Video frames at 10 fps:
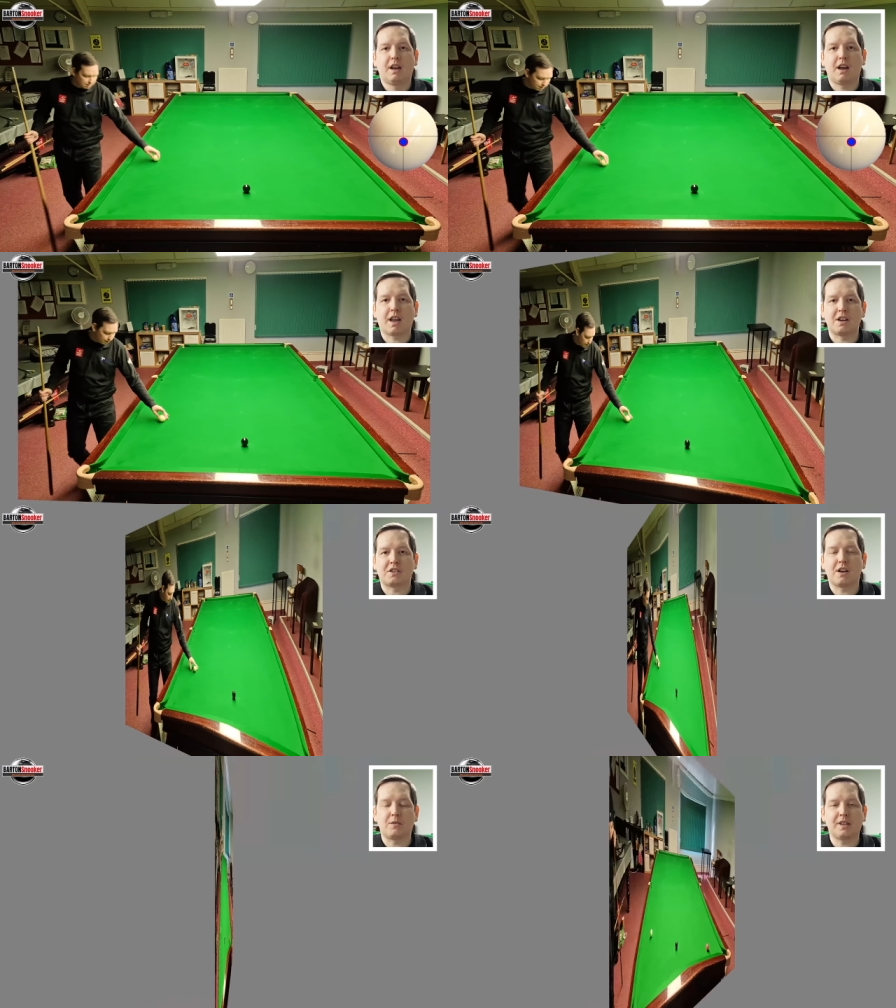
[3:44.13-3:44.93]
Okay,
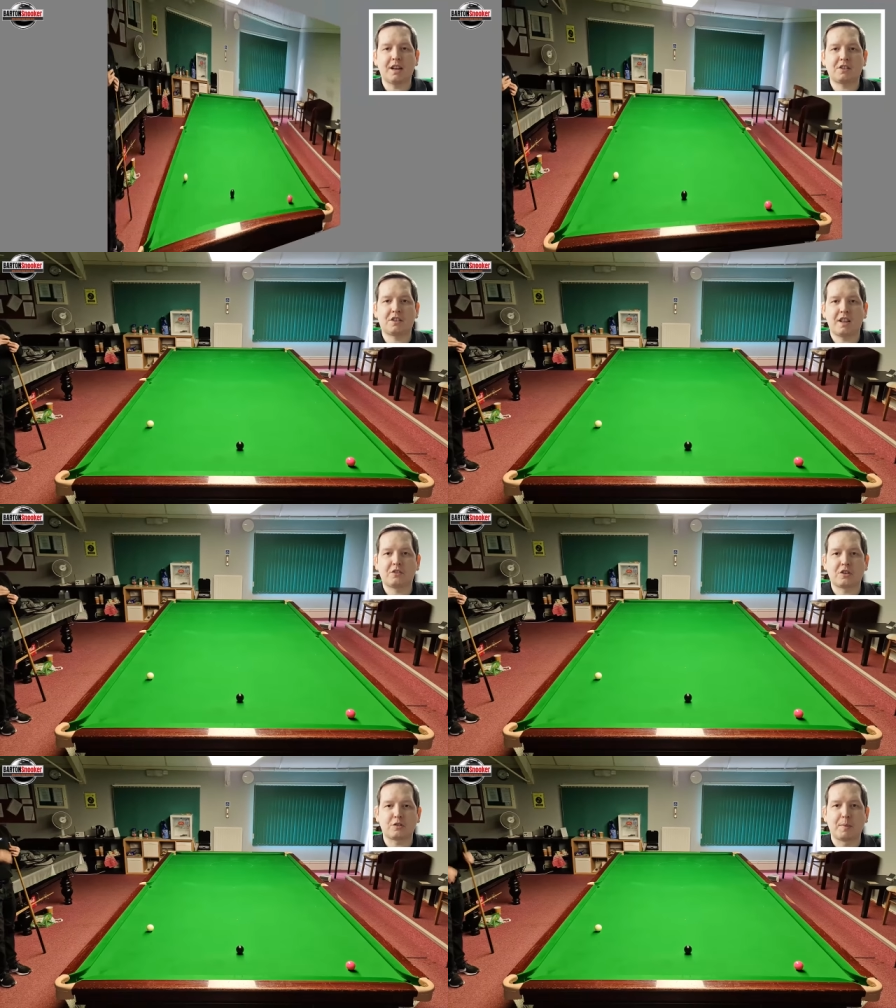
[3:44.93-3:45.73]
so let's set the
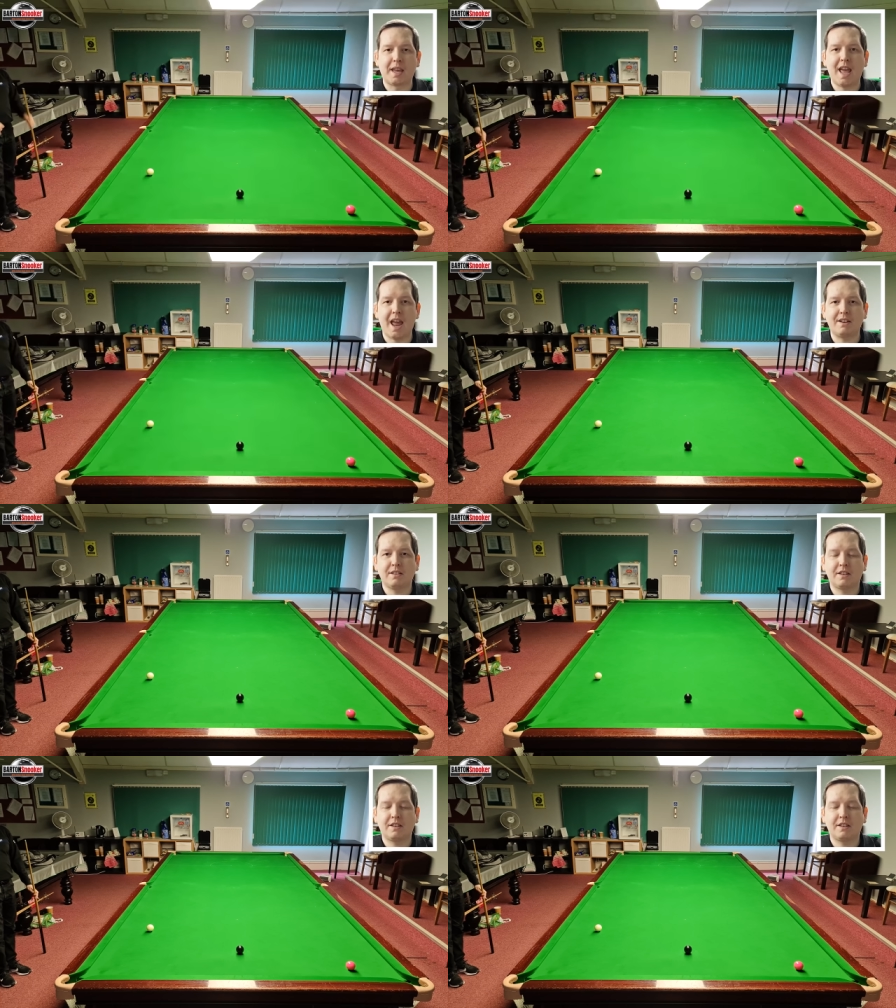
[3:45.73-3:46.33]
shot up again.